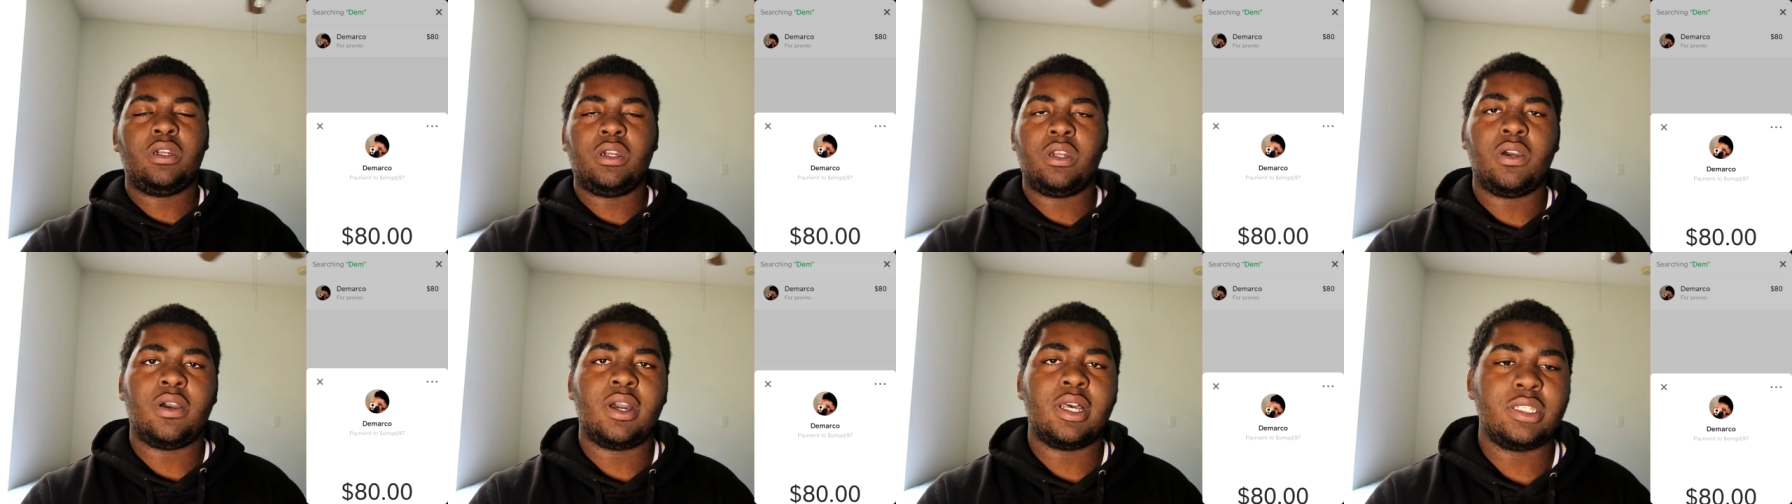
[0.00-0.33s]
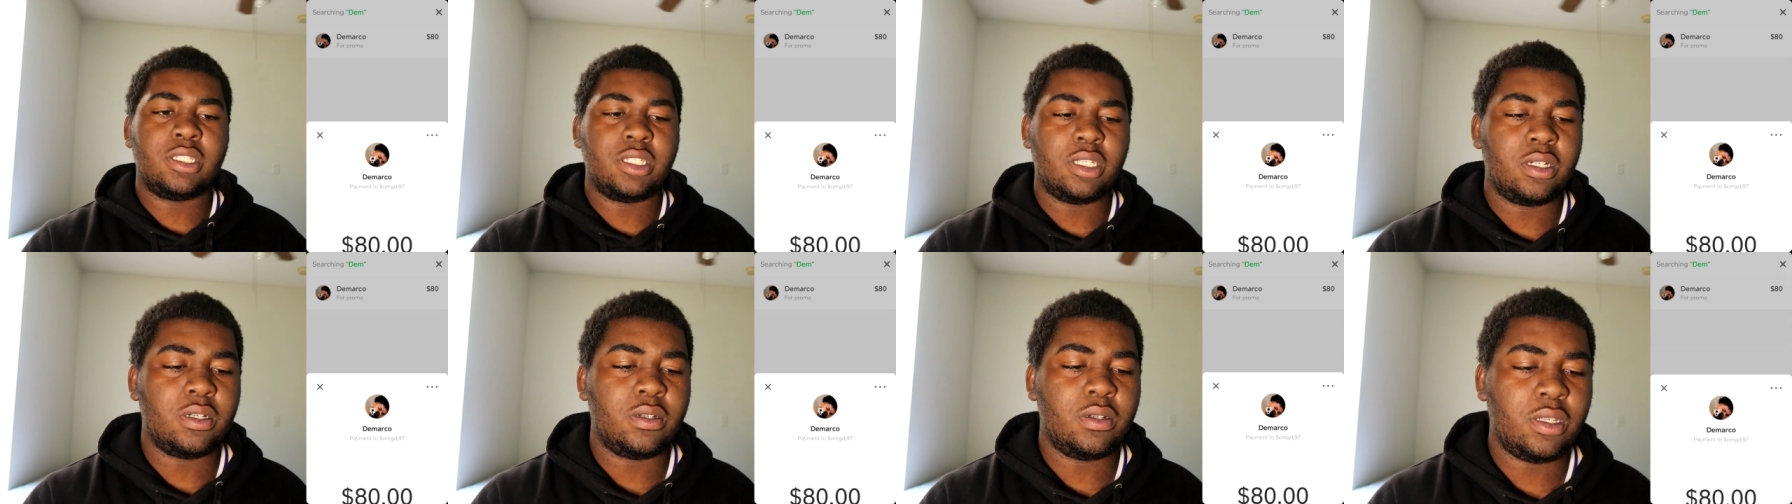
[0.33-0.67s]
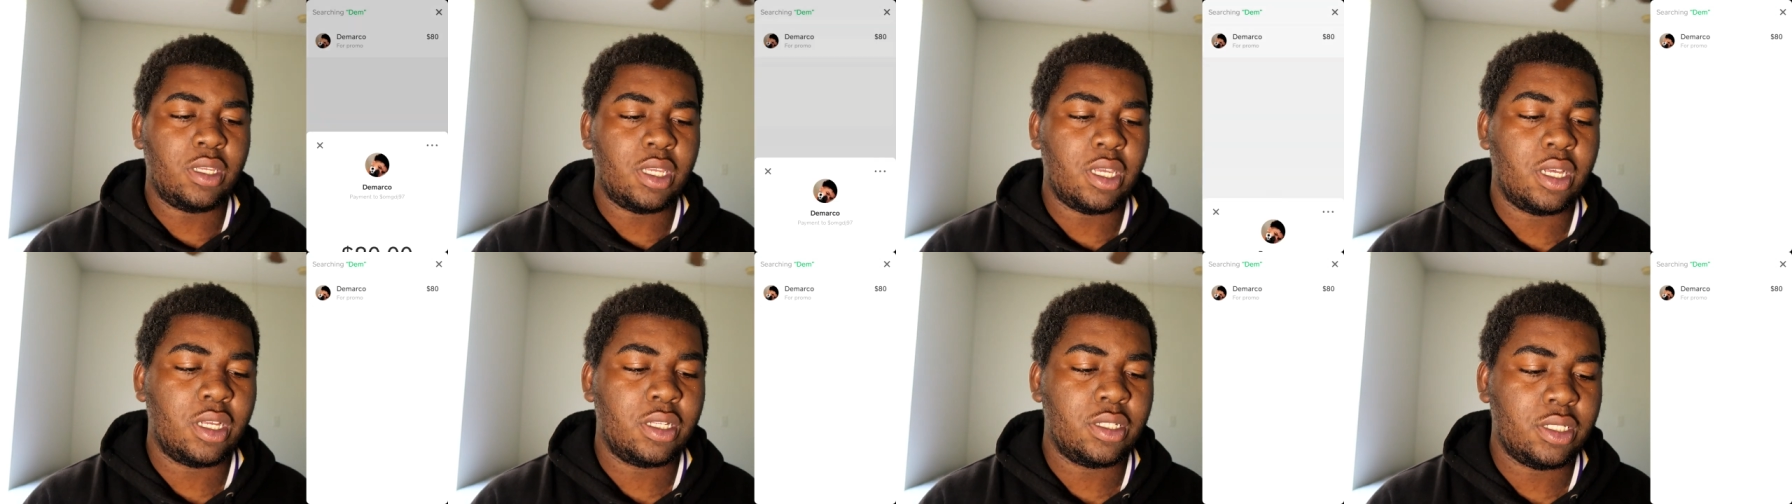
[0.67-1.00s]
I sent,
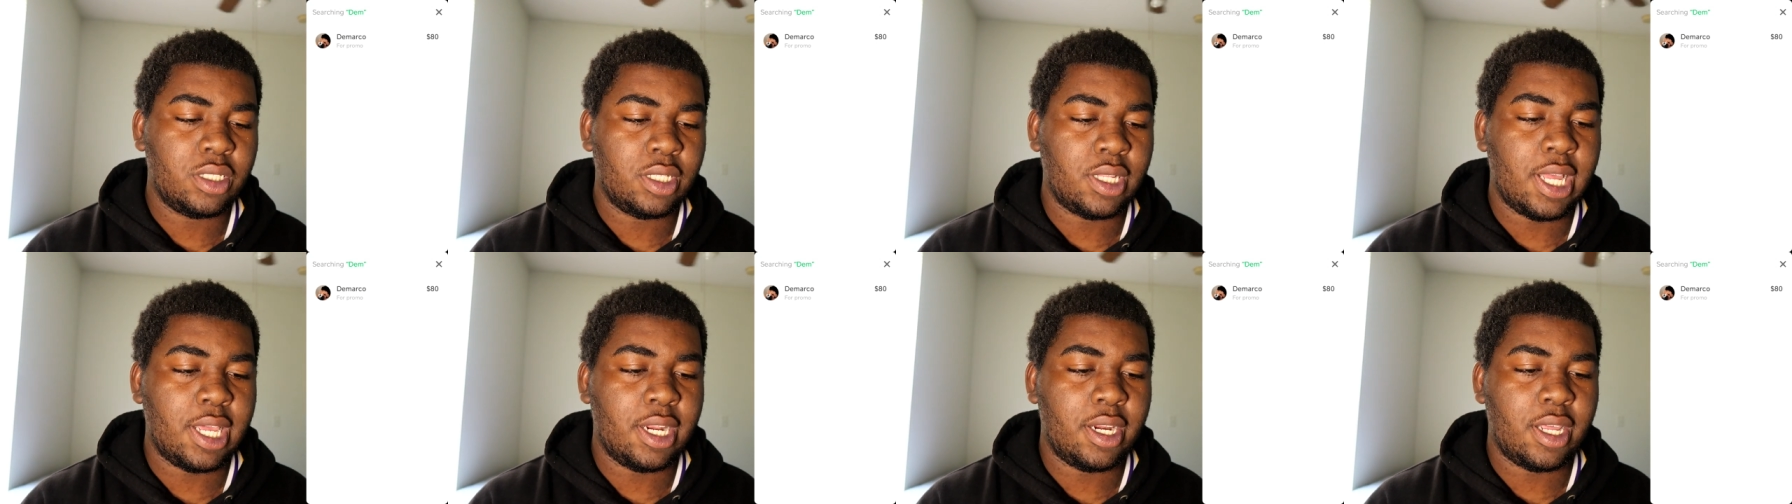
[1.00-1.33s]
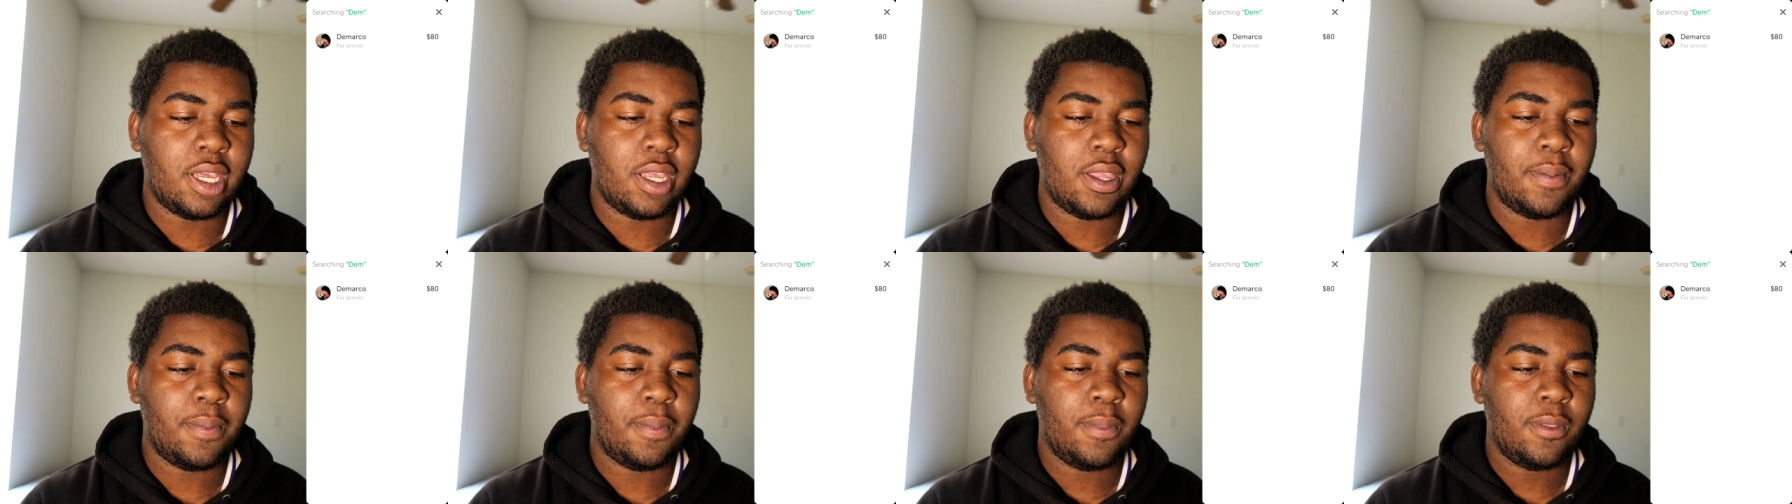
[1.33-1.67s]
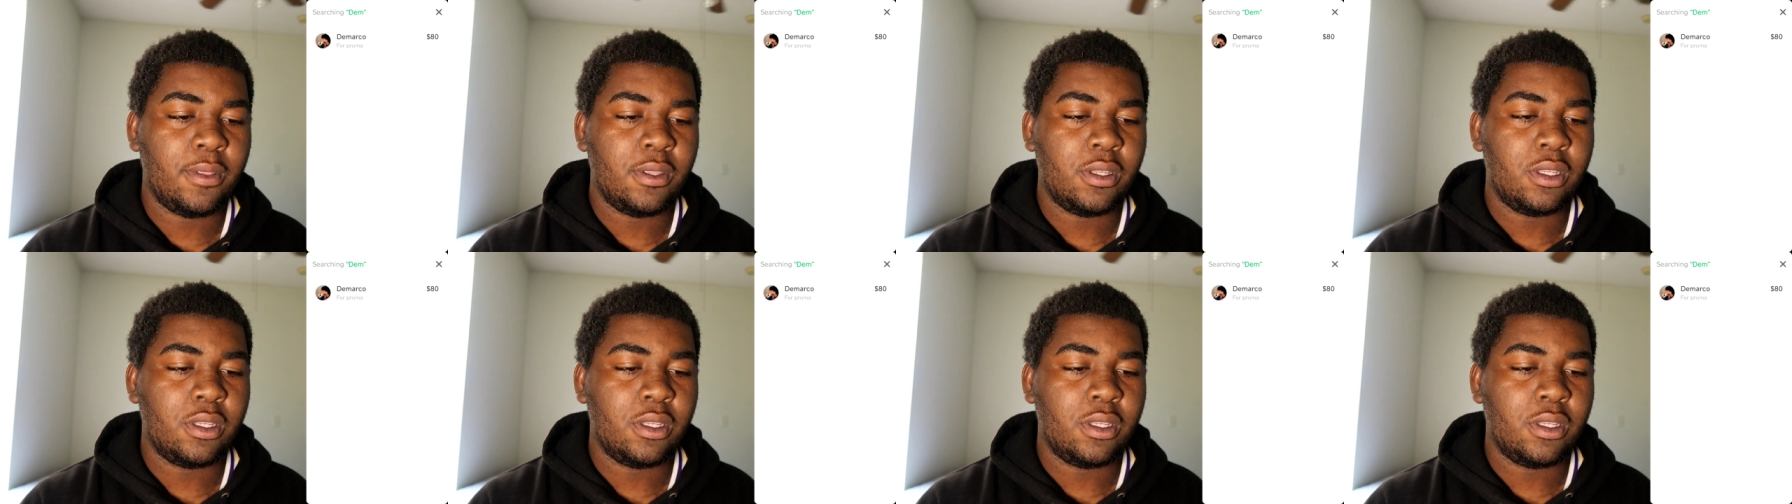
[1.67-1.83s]
yeah, July 9th.